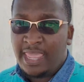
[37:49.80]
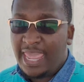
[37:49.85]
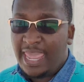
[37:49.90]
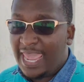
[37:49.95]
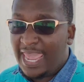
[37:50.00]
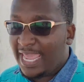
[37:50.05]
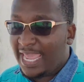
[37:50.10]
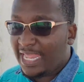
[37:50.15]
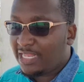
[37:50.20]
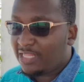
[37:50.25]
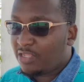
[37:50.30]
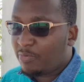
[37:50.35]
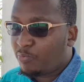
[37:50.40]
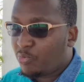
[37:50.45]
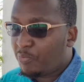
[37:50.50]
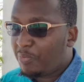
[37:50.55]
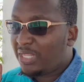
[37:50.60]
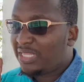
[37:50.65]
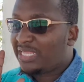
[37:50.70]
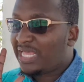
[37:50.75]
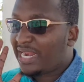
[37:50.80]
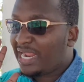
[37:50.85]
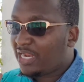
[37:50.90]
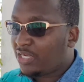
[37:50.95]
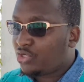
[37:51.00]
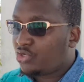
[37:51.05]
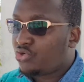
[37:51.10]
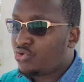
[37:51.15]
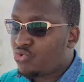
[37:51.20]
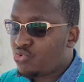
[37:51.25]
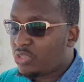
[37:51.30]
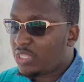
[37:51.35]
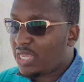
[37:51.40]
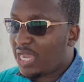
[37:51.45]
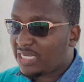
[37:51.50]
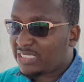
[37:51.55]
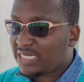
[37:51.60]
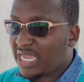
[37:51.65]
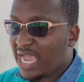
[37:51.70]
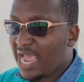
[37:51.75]
And the moment that I do
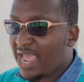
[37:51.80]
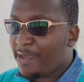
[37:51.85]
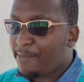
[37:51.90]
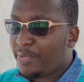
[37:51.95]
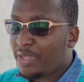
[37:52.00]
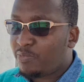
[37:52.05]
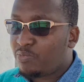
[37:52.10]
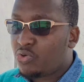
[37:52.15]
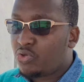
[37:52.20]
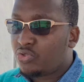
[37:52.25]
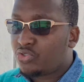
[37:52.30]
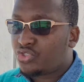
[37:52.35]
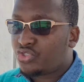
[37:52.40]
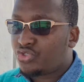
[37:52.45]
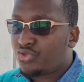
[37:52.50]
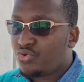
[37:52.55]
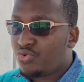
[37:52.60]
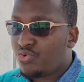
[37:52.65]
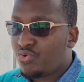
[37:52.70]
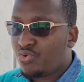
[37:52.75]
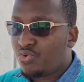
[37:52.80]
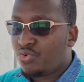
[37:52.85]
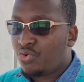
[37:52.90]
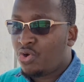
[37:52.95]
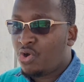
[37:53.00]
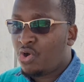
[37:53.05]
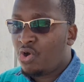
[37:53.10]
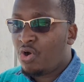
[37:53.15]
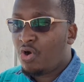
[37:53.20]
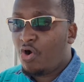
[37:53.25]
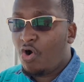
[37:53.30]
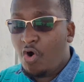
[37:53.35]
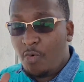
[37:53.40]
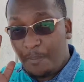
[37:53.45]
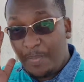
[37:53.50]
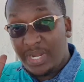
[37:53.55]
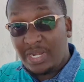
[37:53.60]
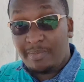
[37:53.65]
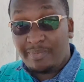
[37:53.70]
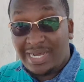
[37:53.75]
that, I am able to
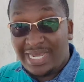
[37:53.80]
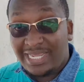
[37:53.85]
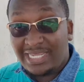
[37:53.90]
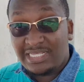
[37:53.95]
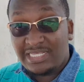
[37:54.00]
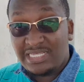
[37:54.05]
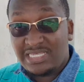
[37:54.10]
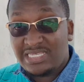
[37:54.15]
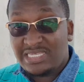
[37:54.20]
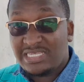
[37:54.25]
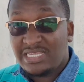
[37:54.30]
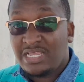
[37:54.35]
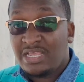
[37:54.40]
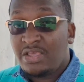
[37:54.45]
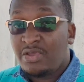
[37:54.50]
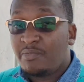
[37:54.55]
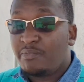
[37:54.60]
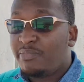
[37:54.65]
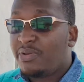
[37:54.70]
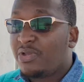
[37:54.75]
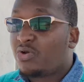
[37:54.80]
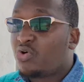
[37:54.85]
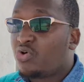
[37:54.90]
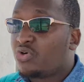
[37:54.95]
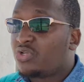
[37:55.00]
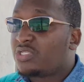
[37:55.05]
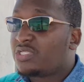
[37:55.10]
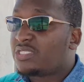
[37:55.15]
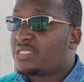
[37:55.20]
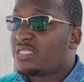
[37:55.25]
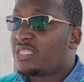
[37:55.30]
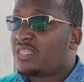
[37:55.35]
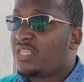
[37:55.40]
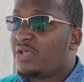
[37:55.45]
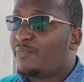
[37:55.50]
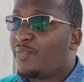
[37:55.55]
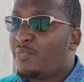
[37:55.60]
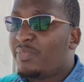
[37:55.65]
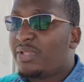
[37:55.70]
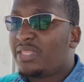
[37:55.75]
open minds, because the
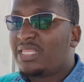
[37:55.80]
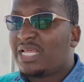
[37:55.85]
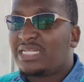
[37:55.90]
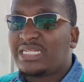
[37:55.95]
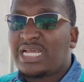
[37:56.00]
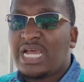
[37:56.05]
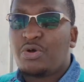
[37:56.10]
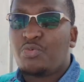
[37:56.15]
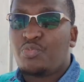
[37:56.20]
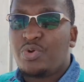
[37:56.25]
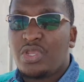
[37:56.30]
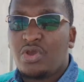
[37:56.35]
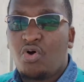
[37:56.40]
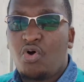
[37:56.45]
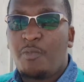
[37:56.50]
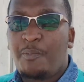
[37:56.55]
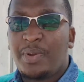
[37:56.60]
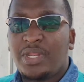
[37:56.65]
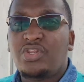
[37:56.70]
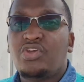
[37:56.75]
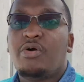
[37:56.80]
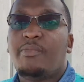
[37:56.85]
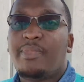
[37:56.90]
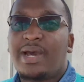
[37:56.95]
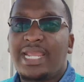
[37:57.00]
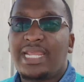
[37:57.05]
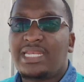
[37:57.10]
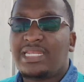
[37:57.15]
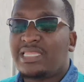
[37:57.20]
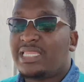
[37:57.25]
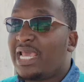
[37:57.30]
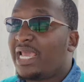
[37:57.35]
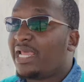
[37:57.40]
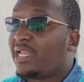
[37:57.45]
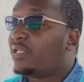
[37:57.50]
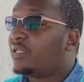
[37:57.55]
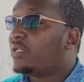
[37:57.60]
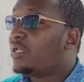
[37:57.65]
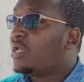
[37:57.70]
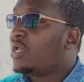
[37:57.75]
moment that we open your mind,
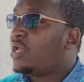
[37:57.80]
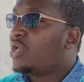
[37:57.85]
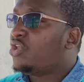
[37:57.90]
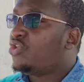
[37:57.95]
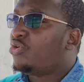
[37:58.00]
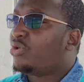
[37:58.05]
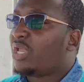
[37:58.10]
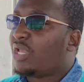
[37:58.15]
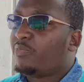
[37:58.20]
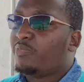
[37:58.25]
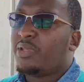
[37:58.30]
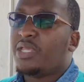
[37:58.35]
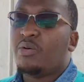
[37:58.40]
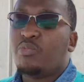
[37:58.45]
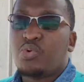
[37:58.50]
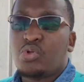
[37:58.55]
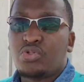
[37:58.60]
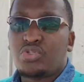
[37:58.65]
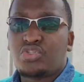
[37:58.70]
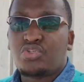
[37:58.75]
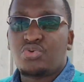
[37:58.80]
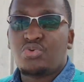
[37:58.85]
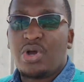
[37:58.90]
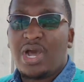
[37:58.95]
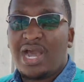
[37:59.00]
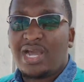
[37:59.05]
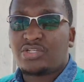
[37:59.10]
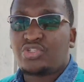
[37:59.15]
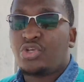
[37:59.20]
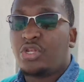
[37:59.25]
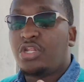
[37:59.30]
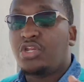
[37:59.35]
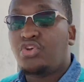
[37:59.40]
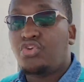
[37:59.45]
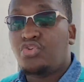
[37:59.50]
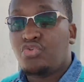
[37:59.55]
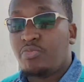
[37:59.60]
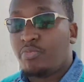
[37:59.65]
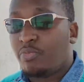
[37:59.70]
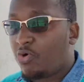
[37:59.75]
then you can be able to actually
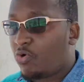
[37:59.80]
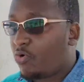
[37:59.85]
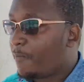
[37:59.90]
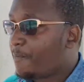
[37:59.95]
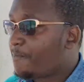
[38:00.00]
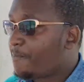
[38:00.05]
do more.